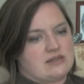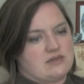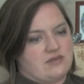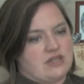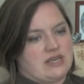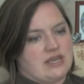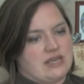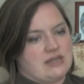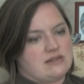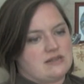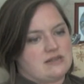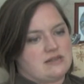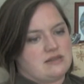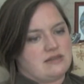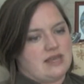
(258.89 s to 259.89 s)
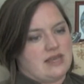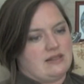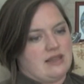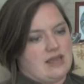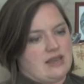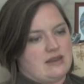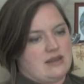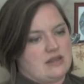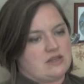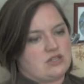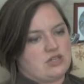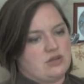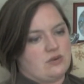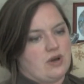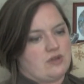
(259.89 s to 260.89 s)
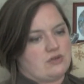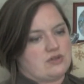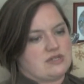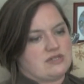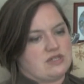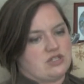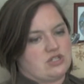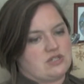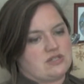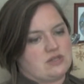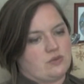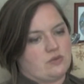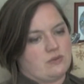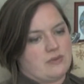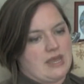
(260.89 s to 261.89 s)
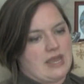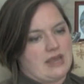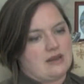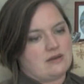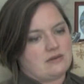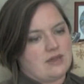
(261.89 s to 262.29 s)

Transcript: of the kids, they led into other decisions that were made.